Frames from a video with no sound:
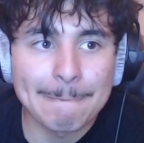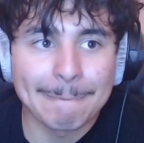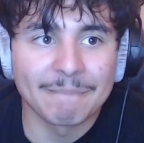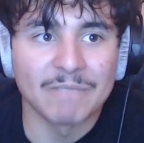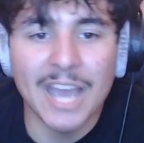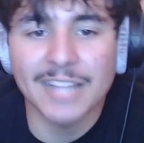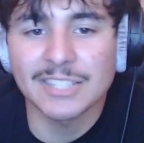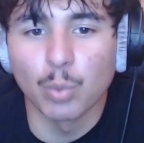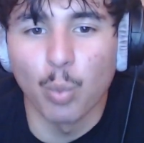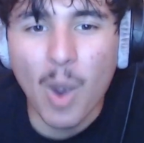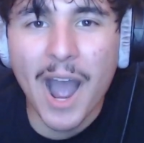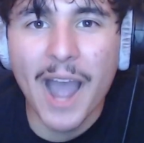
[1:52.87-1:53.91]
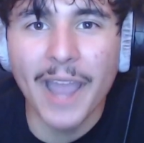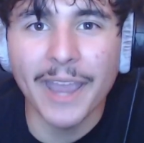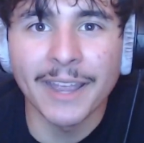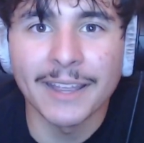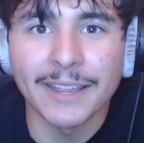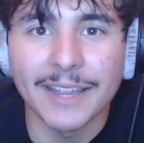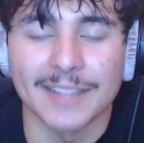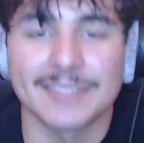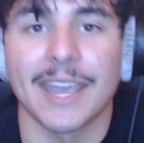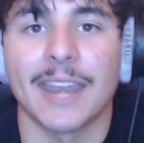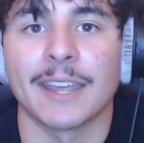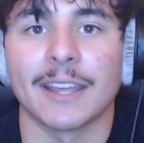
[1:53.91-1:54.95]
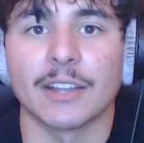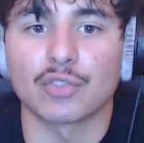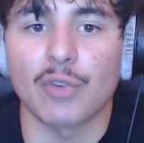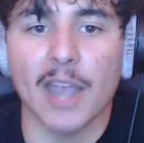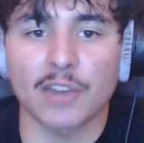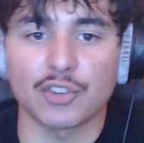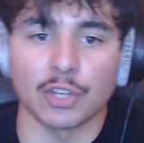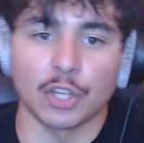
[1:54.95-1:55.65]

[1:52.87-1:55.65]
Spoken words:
That's why it's getting traction.